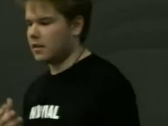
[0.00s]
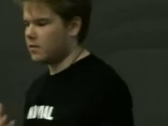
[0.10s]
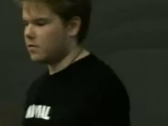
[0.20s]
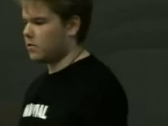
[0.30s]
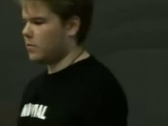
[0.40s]

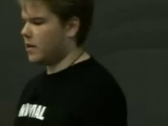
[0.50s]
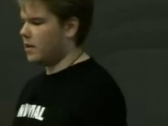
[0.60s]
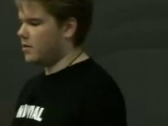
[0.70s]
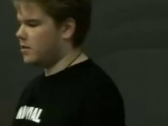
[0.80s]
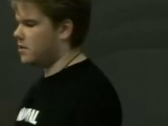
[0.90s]
cross
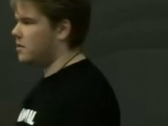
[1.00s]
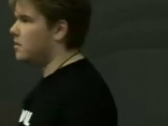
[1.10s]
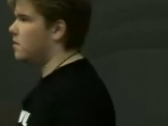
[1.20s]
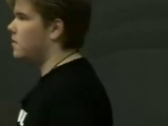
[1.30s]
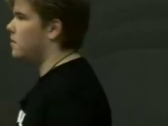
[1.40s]
compilers.
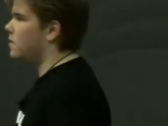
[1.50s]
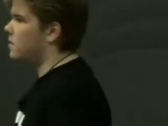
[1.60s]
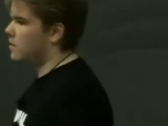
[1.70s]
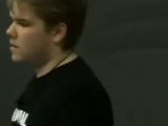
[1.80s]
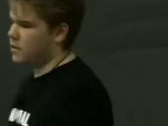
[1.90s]

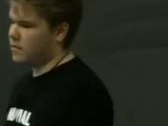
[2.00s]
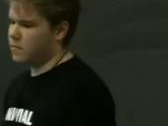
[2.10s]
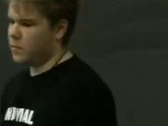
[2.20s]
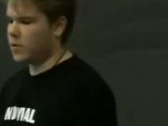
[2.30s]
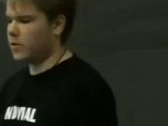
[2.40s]
Um,
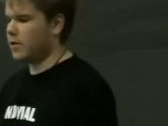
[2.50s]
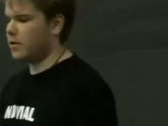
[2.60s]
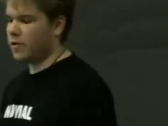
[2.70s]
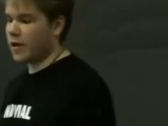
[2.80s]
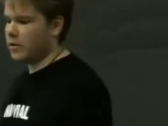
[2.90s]
we could
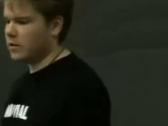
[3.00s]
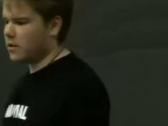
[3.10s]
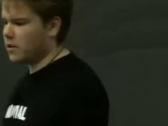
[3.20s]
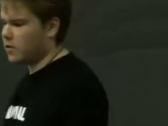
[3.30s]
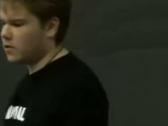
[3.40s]
reuse
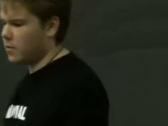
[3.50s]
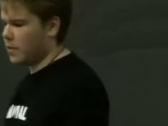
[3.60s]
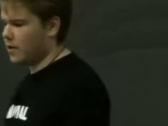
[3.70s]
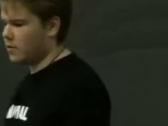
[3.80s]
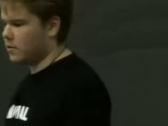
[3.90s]
the
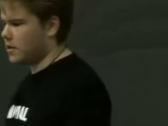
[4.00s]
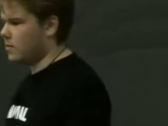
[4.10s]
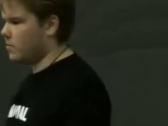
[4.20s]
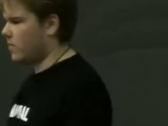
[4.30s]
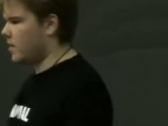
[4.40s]
cross-compiler toolchains
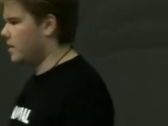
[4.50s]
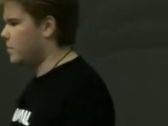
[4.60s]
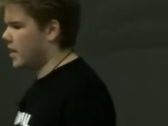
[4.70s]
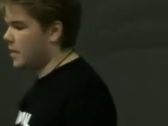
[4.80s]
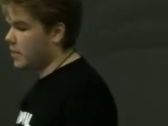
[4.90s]
provided
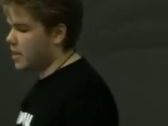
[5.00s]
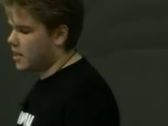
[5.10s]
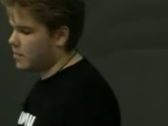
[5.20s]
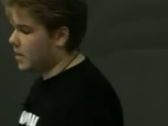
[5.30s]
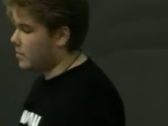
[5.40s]
by MD
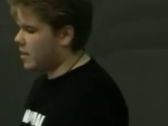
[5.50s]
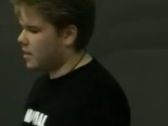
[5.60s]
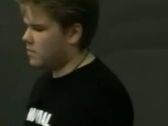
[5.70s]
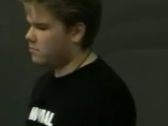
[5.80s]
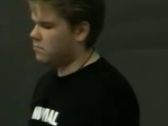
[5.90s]

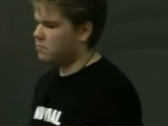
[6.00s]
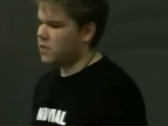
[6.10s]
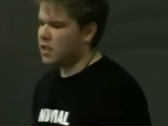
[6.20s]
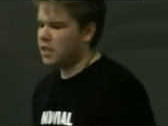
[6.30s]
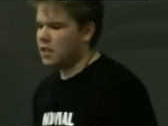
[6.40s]
Emdebian.
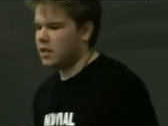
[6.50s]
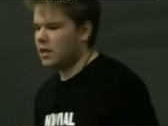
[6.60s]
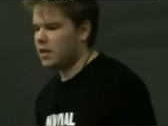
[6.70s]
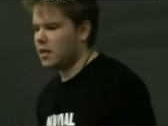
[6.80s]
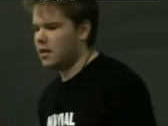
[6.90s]

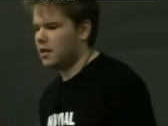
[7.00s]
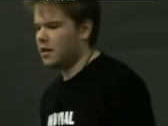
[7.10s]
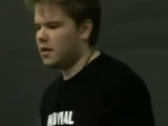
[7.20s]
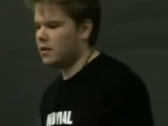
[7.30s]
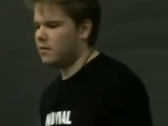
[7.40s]
And uh,